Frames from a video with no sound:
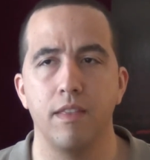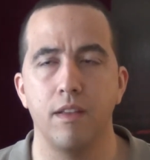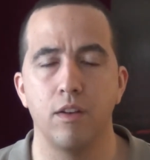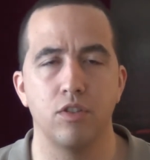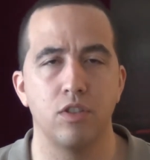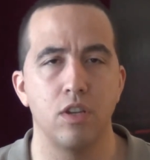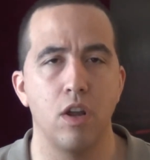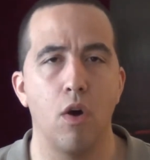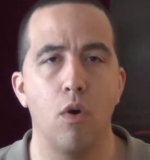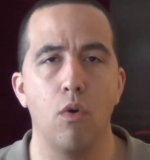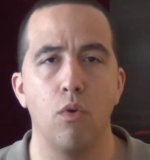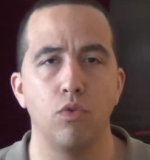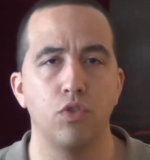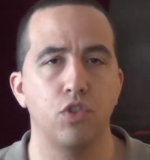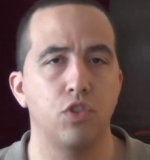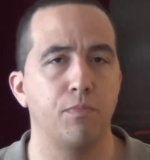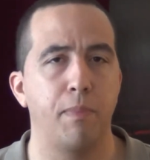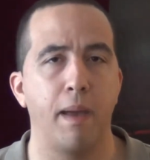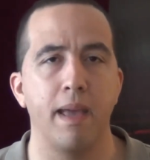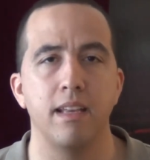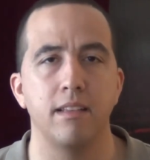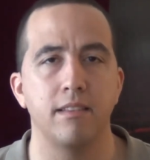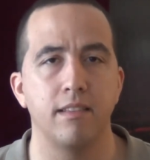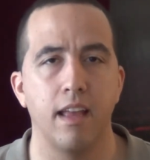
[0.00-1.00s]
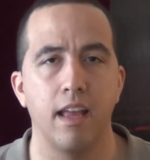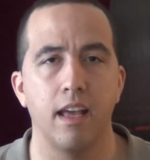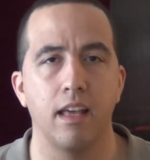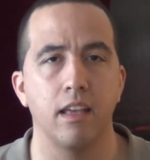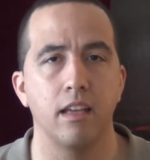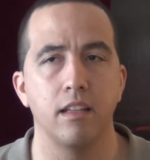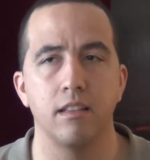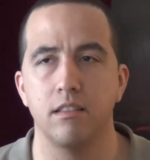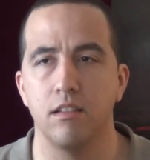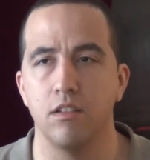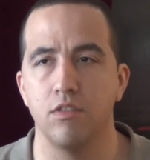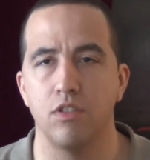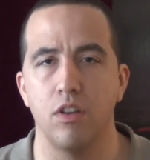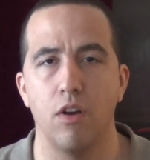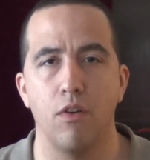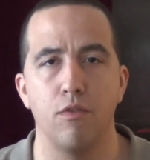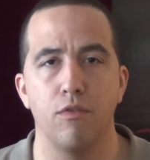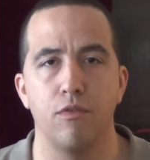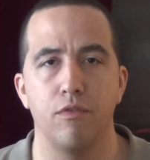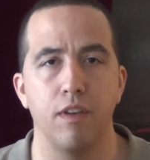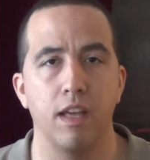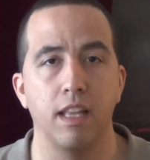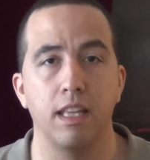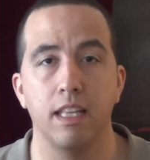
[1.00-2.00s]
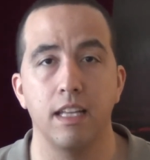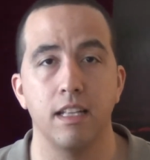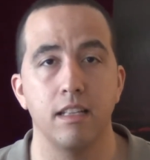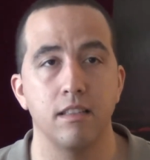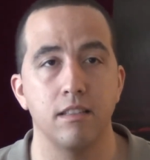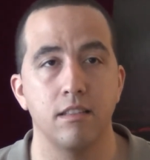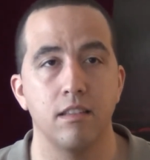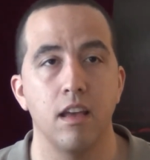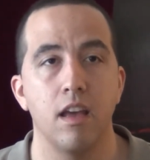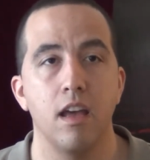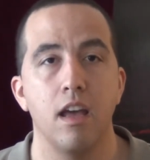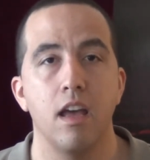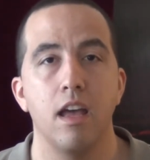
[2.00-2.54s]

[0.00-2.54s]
There's no space aliens, there's no villains,